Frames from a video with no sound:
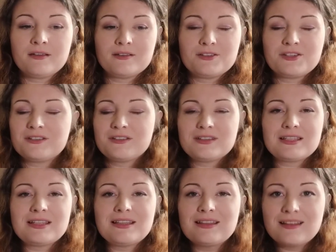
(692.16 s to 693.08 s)
she's this
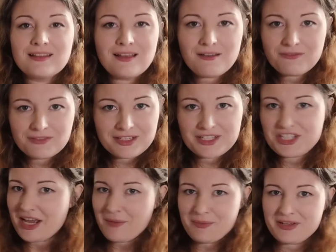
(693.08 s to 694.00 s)
lovely
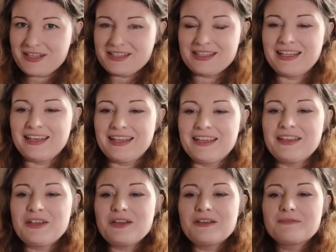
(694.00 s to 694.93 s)
Japanese lady
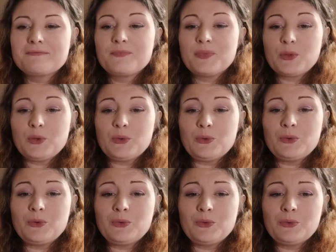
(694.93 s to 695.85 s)

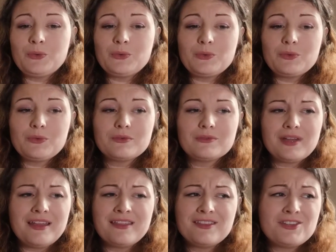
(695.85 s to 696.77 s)
who
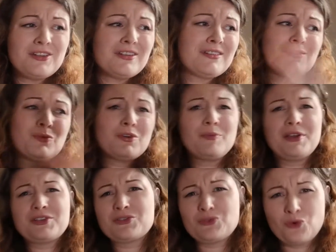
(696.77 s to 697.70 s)
took the world by
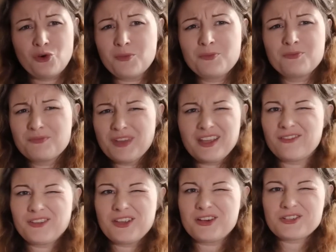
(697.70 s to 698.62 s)
storm like a
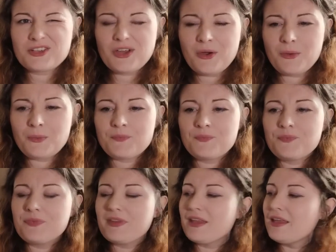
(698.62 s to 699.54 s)
few years ago.
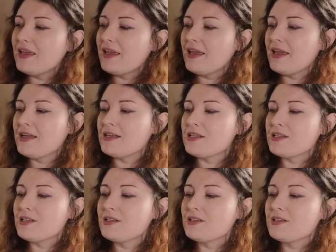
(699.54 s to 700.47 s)
And
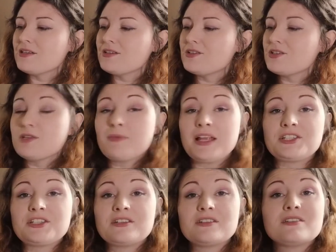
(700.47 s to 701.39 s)
she
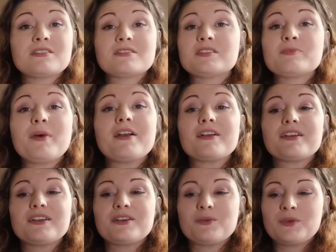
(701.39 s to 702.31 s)
mentioned the
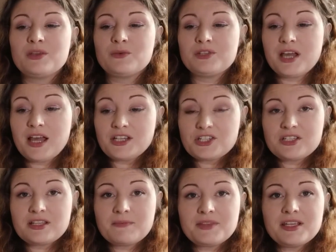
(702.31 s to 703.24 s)
spark. When you touch
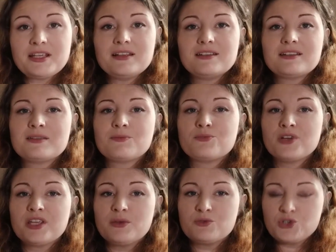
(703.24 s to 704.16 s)
something, does it
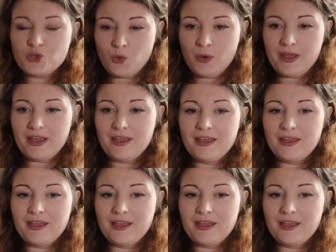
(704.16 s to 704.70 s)
bring you joy?